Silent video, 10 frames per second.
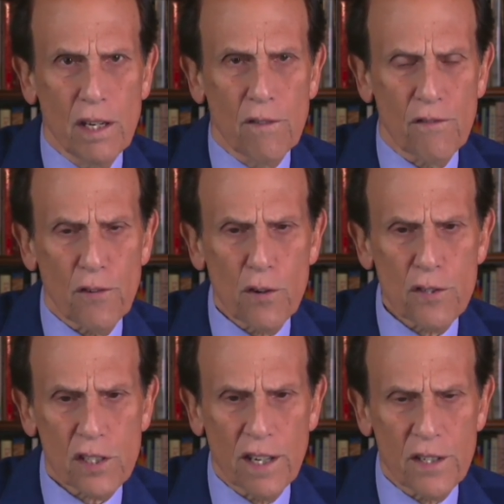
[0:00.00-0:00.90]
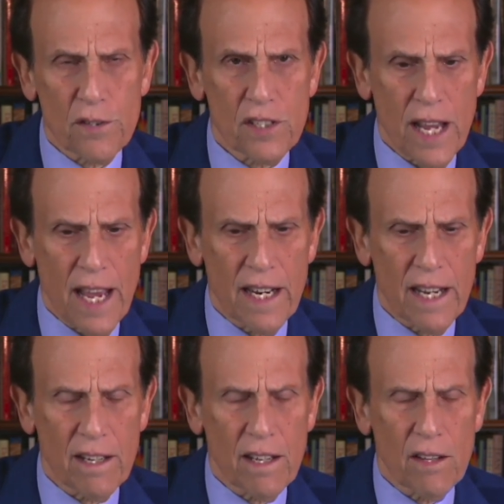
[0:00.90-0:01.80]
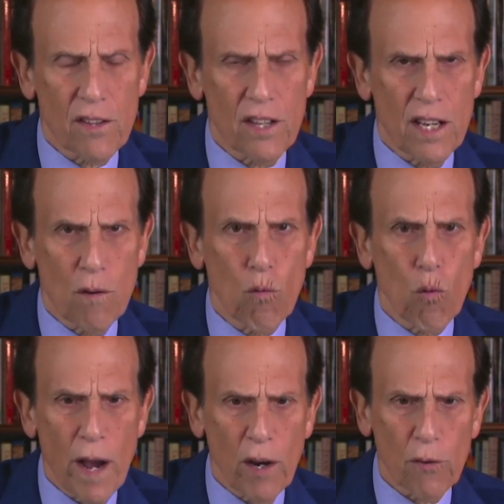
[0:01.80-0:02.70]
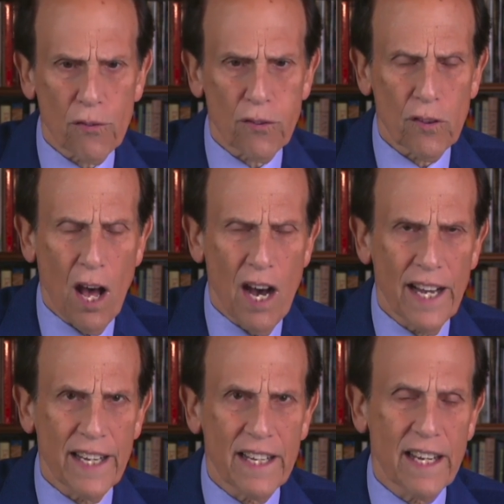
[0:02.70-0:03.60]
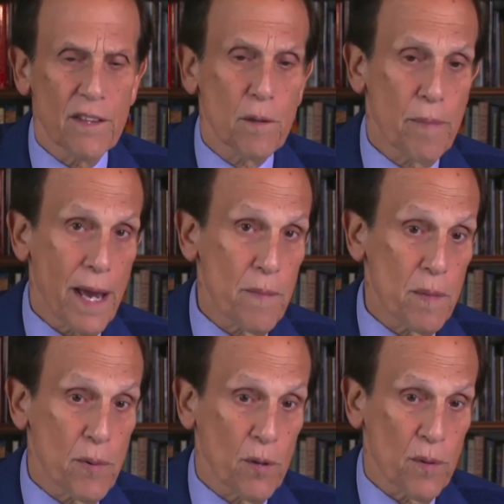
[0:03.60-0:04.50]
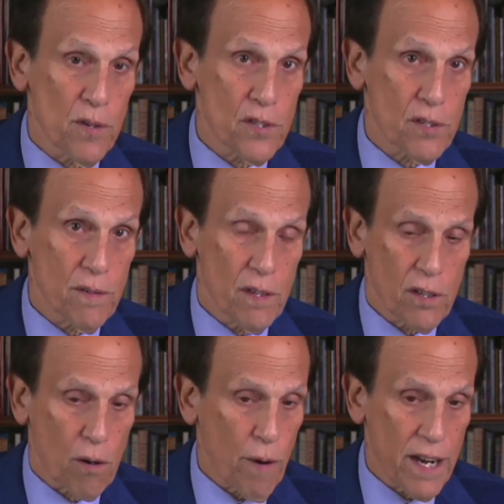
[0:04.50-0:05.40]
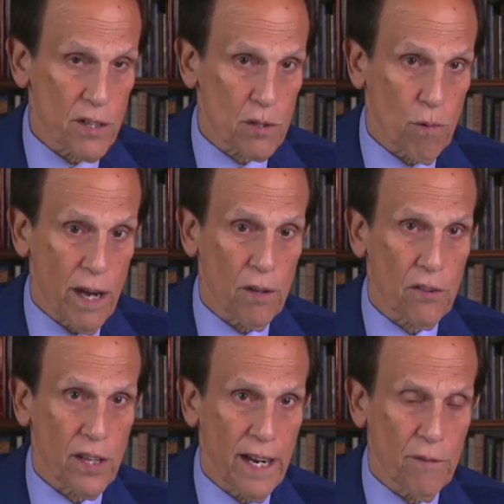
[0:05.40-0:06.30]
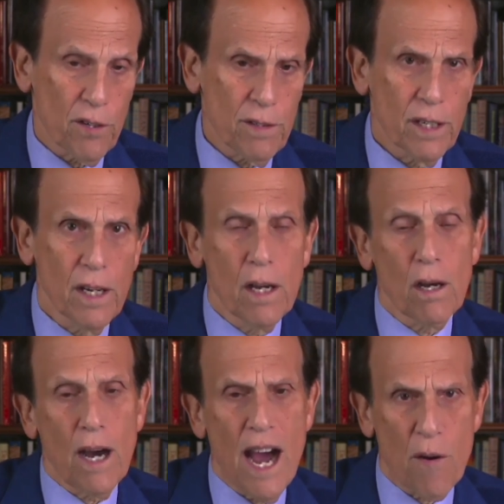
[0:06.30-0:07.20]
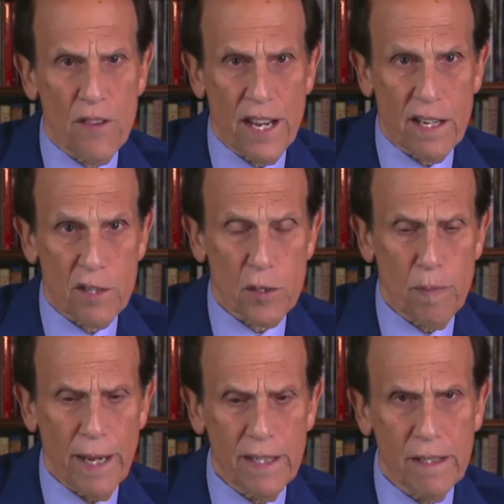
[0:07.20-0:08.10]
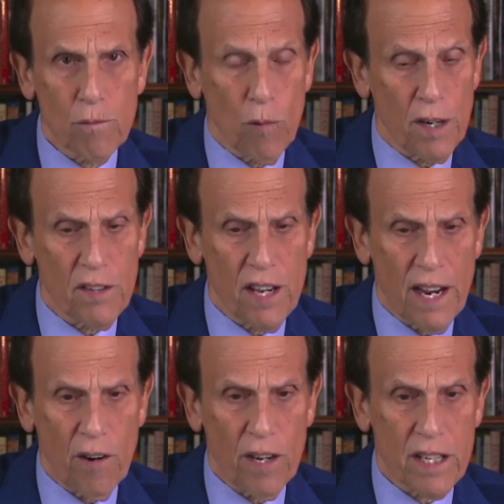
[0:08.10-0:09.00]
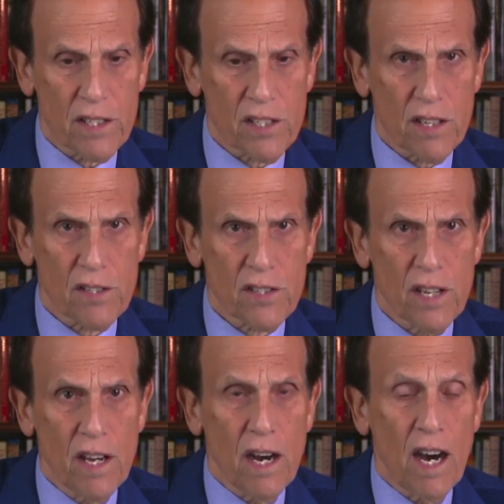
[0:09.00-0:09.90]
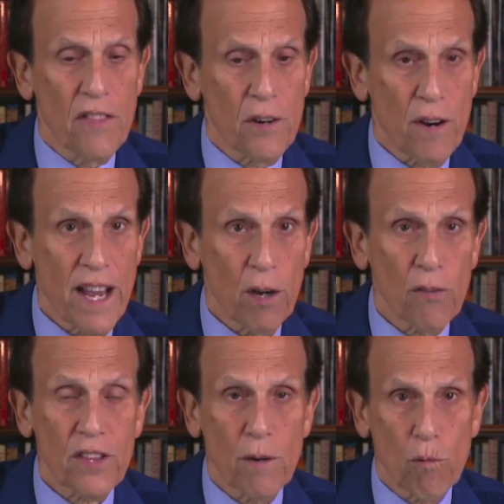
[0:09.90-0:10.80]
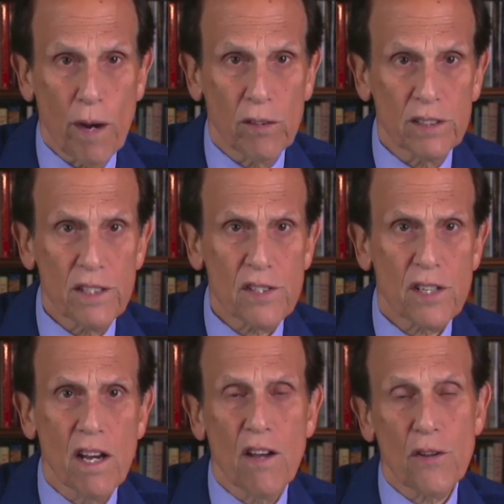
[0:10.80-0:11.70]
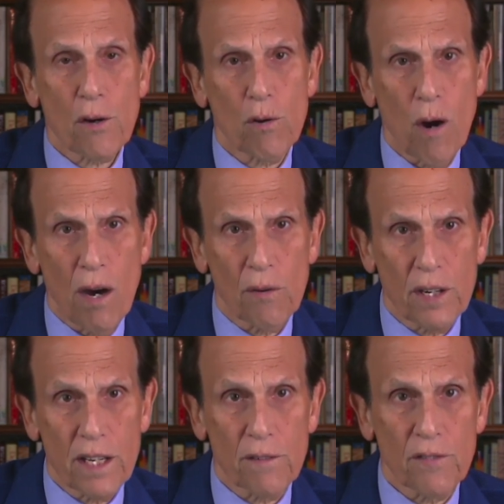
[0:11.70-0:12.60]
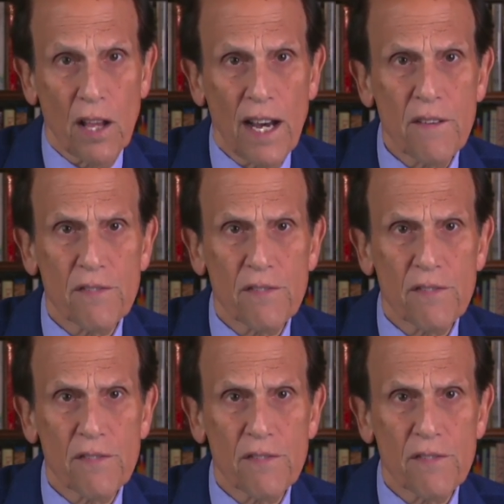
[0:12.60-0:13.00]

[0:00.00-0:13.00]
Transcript: first understanding the wealth line and the baby boomers, the greatest wealth ever. How are they going to spend it? One of the areas is on their health and wellness, their quality of life,